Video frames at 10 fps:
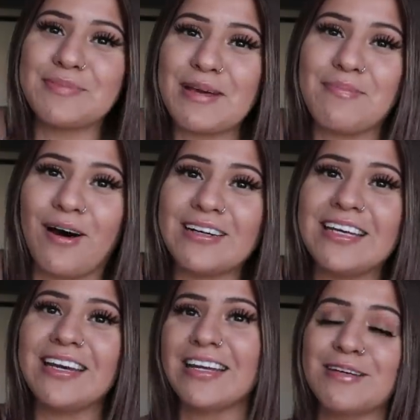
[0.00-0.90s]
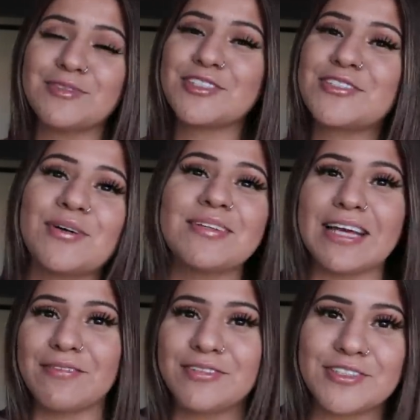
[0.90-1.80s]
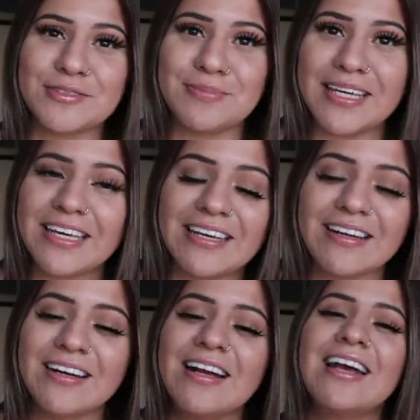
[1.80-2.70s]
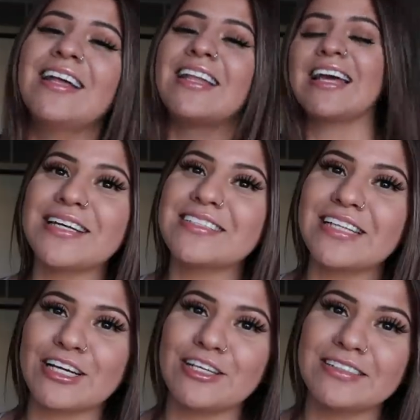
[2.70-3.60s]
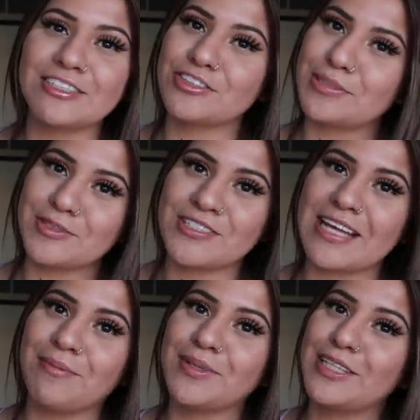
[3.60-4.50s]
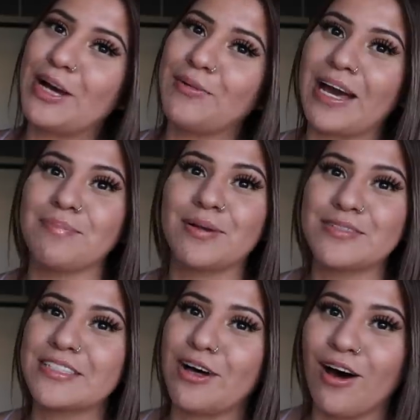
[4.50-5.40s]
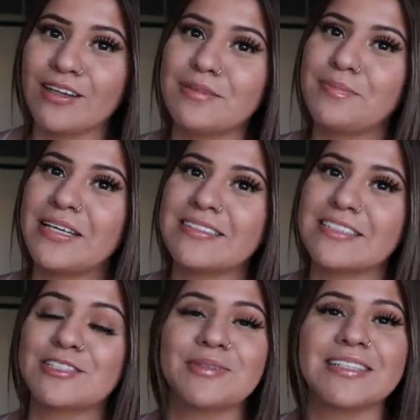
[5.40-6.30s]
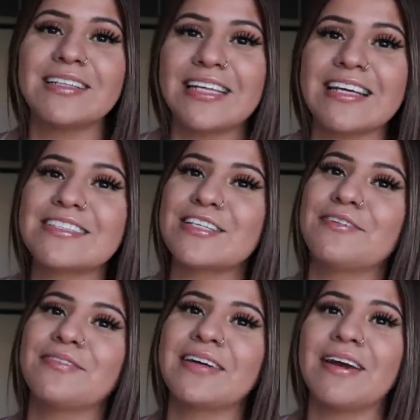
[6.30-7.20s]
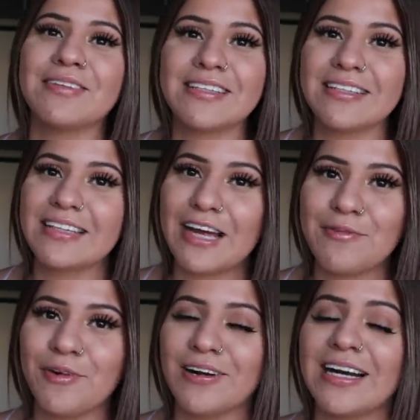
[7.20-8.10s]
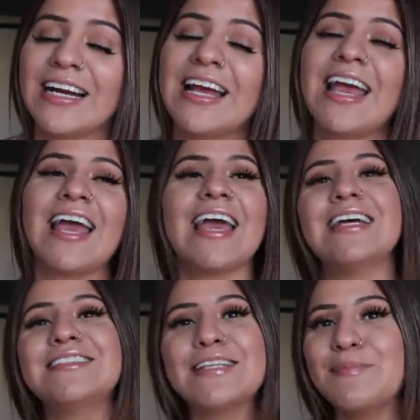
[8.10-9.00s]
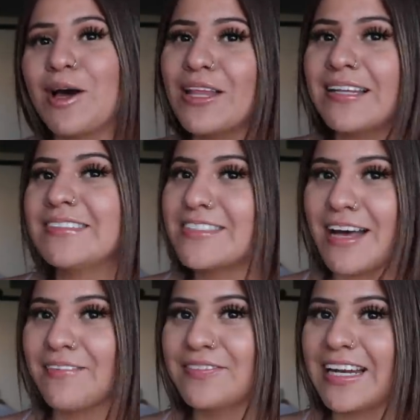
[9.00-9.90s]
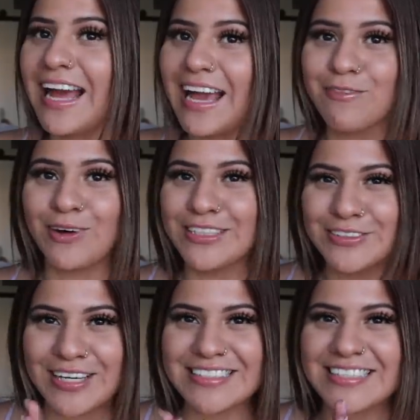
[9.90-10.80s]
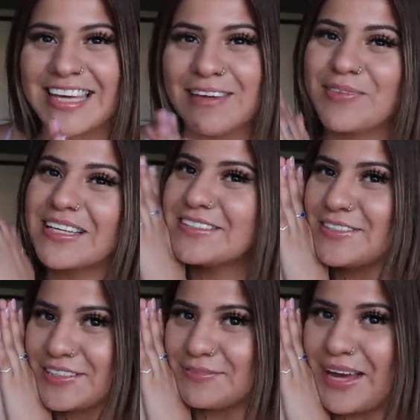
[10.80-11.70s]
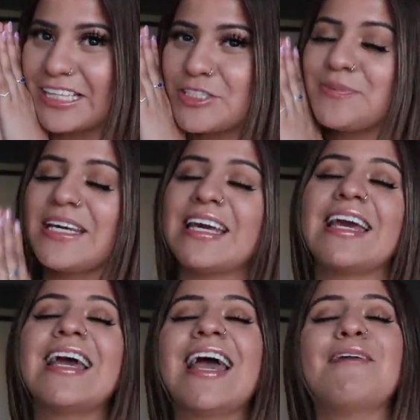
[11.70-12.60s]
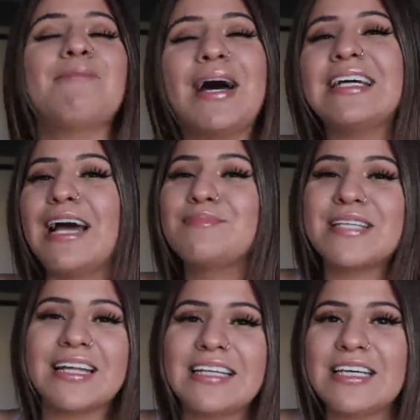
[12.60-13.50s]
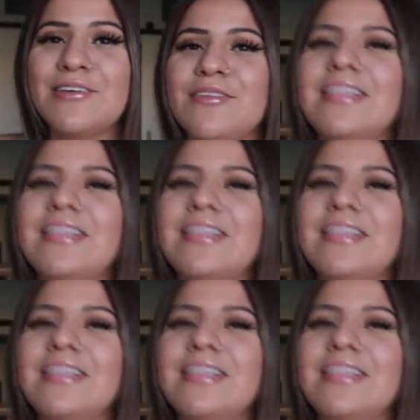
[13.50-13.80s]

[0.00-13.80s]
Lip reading: my body, and I'm just so thankful to be here. Like, you guys click on the description down below. I posted all the pieces with the links of everything that I wore and some other stuff that I want you guys to get because you can match me. But I'm telling you,